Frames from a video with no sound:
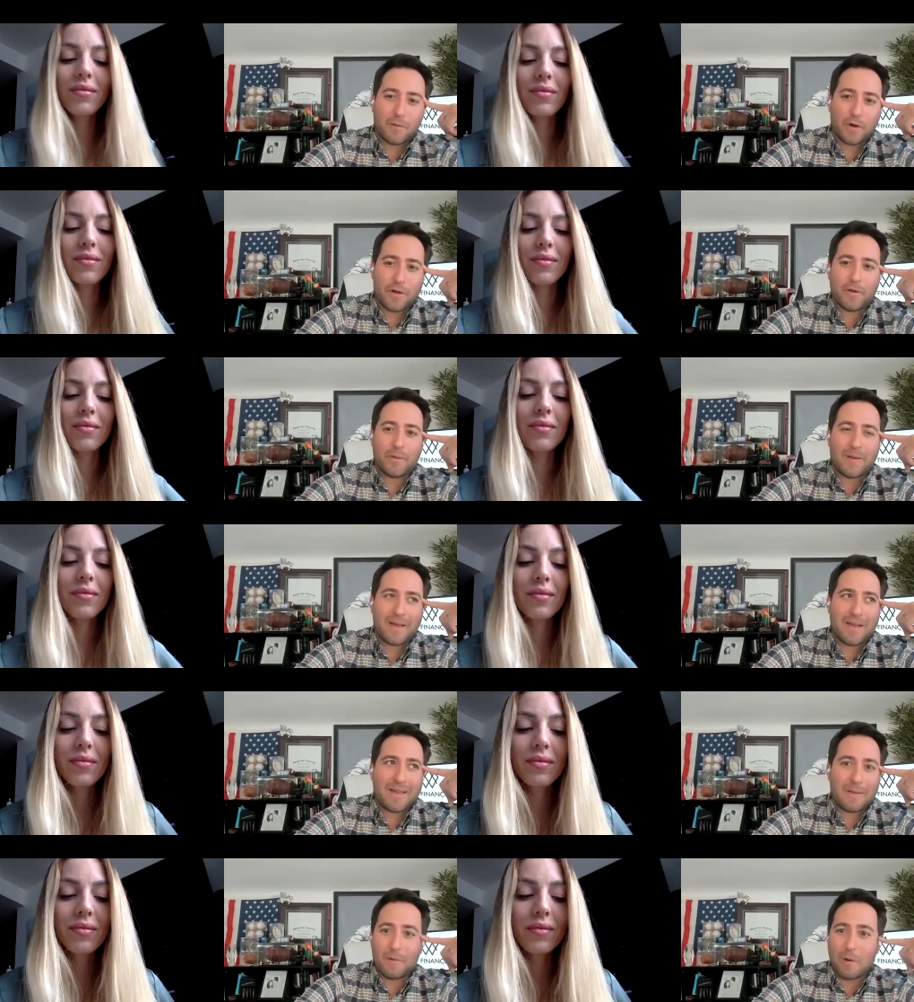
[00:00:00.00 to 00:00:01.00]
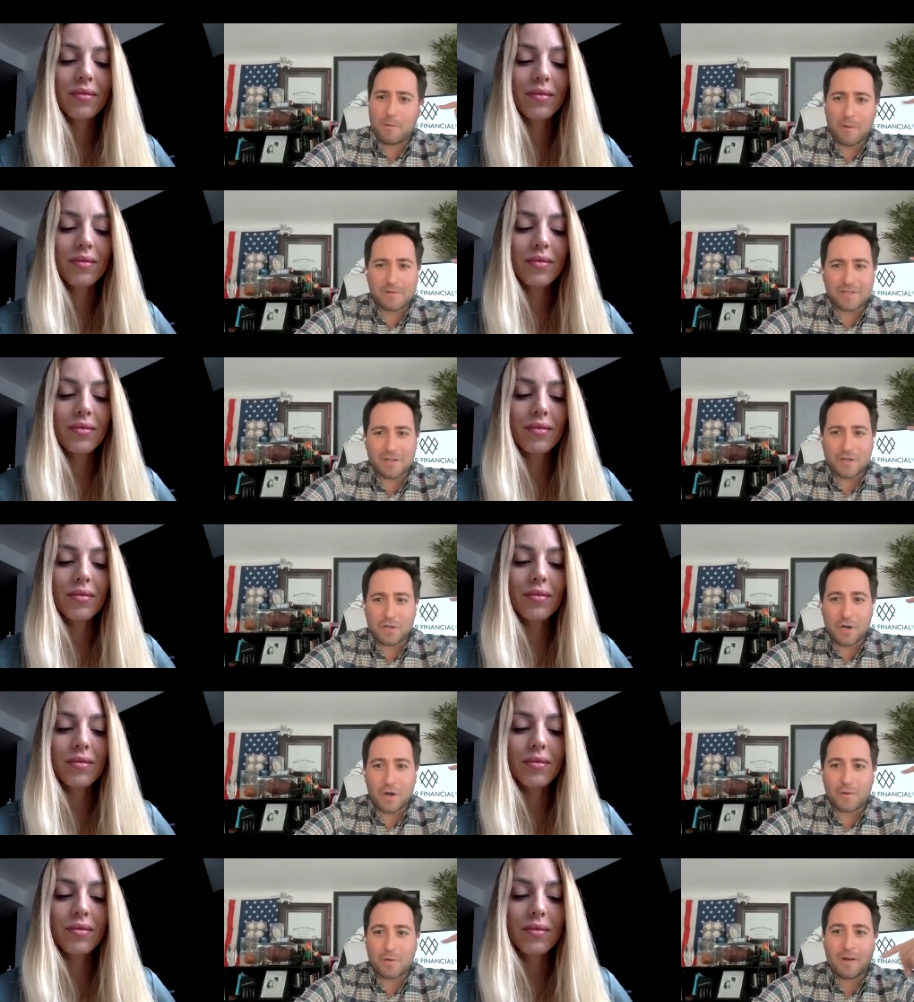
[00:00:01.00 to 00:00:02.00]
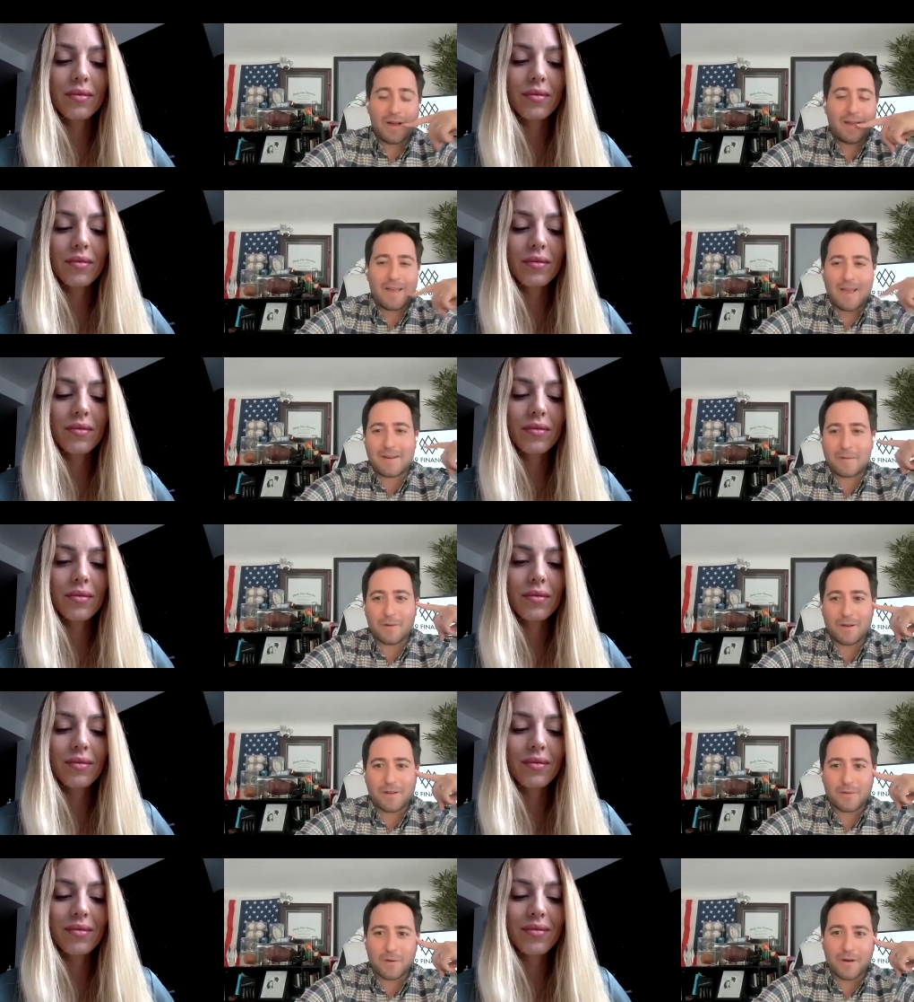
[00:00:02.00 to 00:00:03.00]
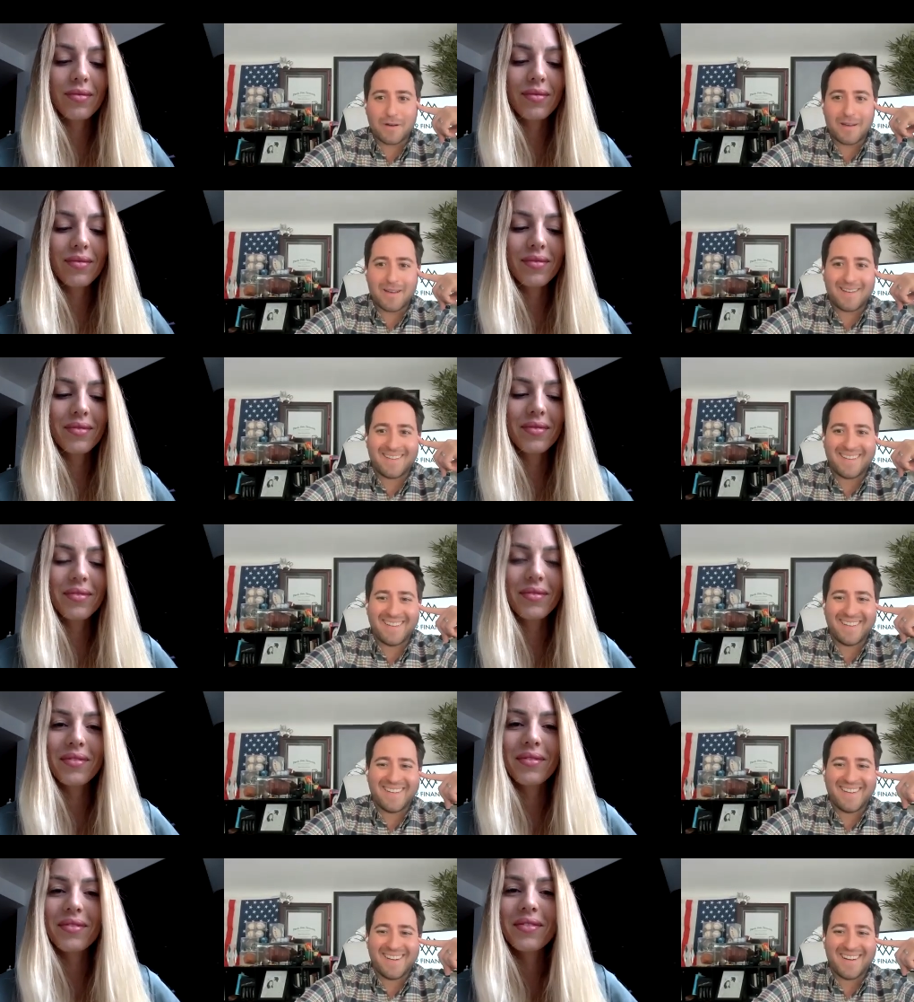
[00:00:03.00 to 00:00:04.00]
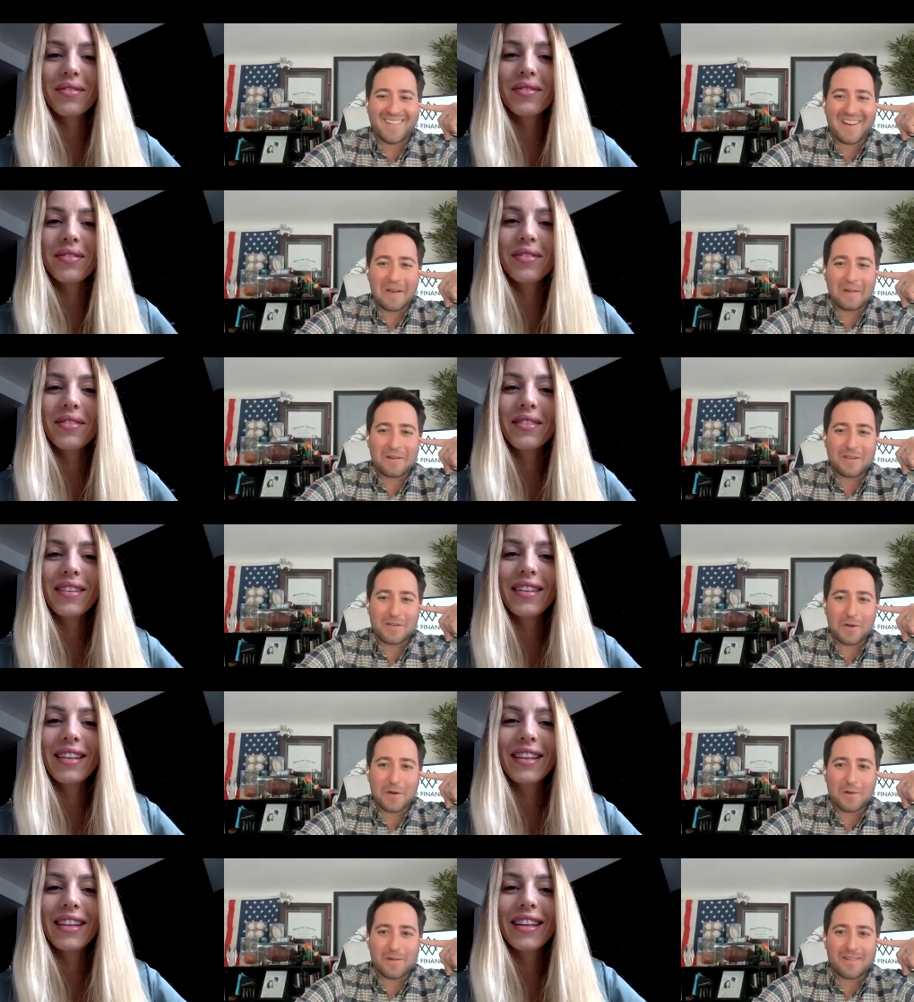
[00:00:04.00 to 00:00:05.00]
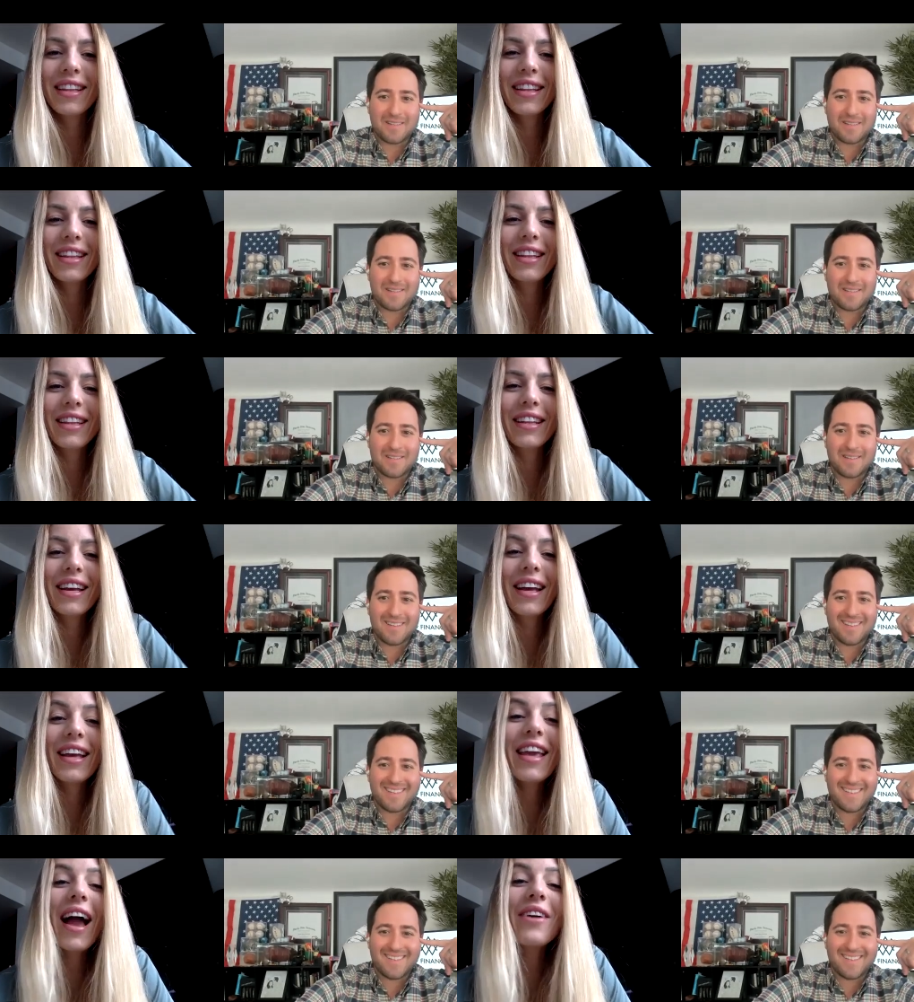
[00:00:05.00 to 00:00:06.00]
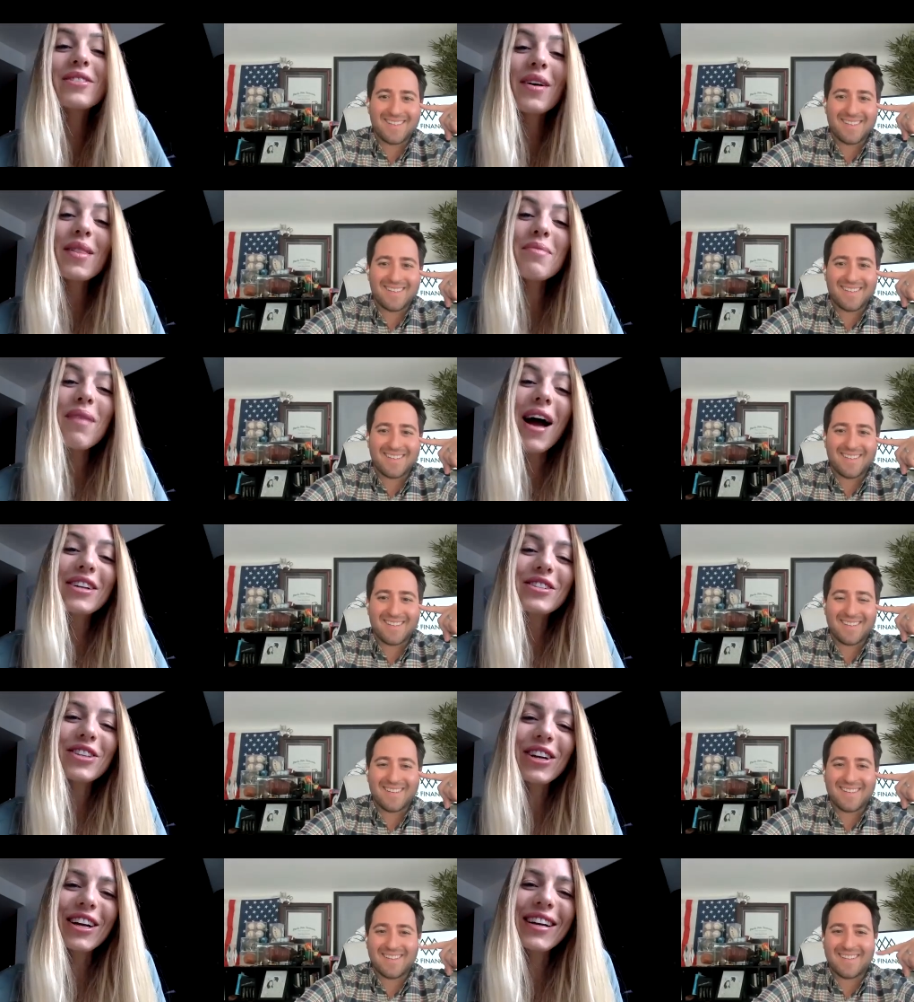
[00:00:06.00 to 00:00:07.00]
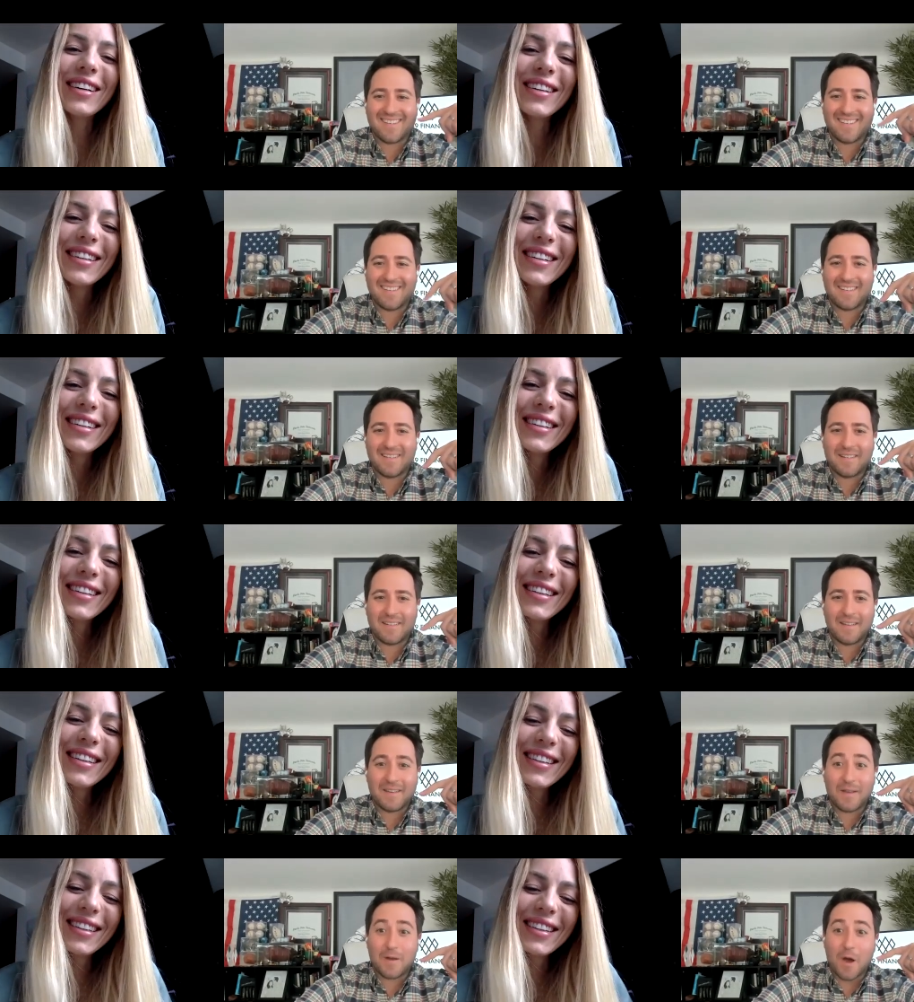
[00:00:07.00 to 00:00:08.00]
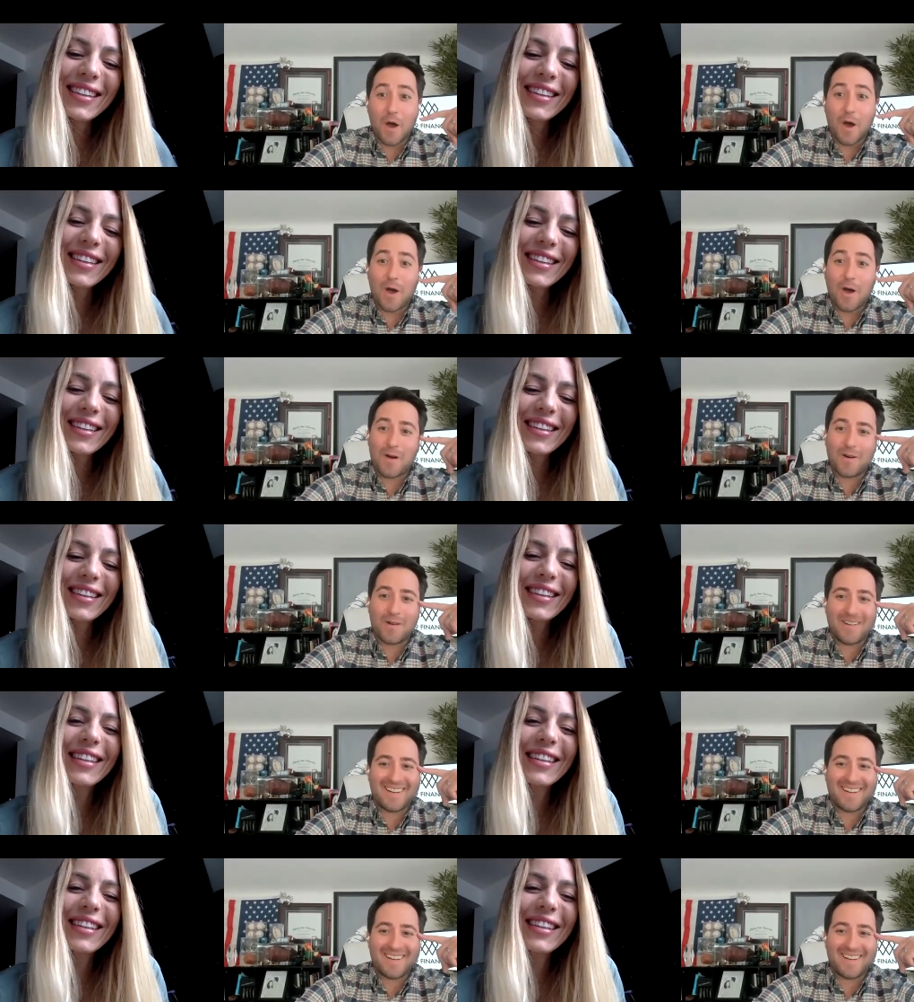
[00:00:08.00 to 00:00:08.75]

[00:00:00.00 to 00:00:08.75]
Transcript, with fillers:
Speaker 1: for you? And what what was the show? I I didn't realize you were on a, a reality show.
Speaker 2: Yeah, I was on The Bachelor.
Speaker 1: Oh,